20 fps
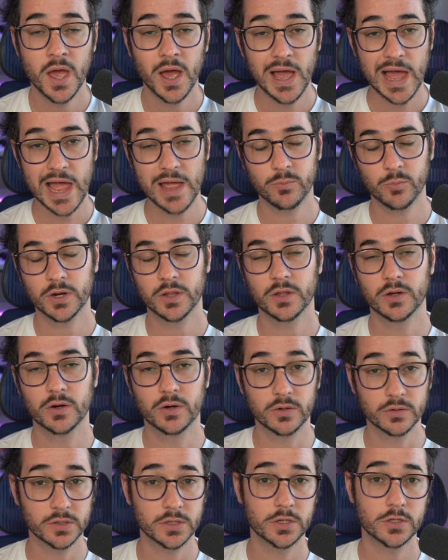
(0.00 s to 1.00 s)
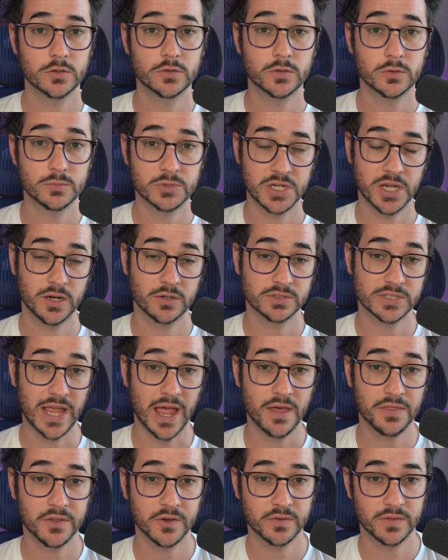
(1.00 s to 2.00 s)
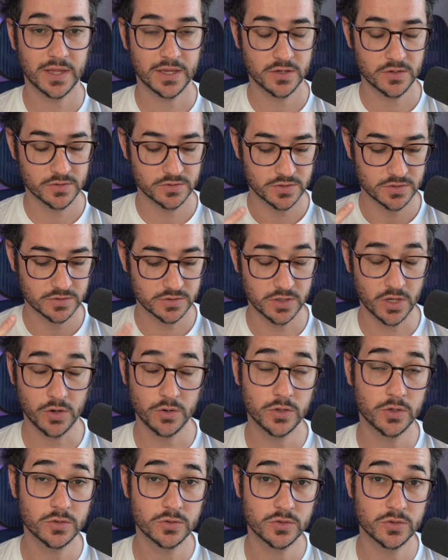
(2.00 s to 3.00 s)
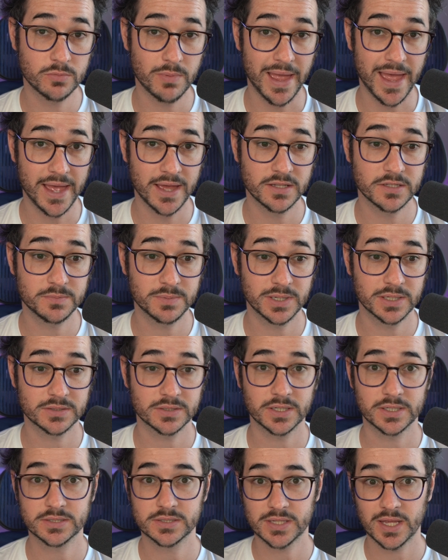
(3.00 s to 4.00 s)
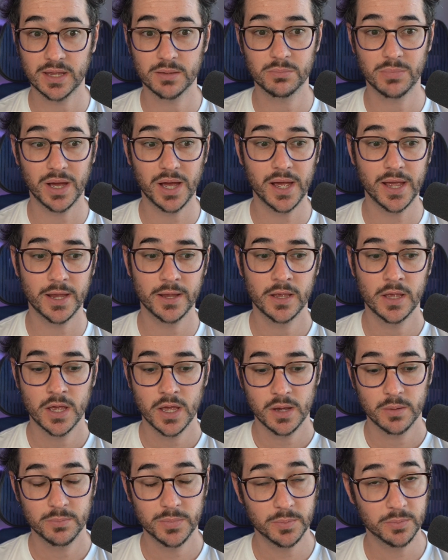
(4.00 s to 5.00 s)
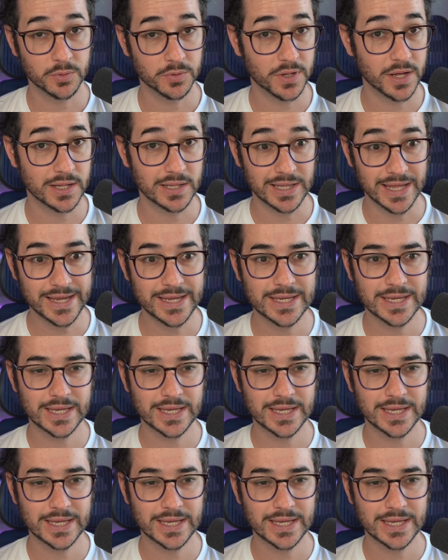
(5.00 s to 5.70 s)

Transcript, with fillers: I'm one of the only YouTube channels out there that uses no YouTube ads because I stand by people not liking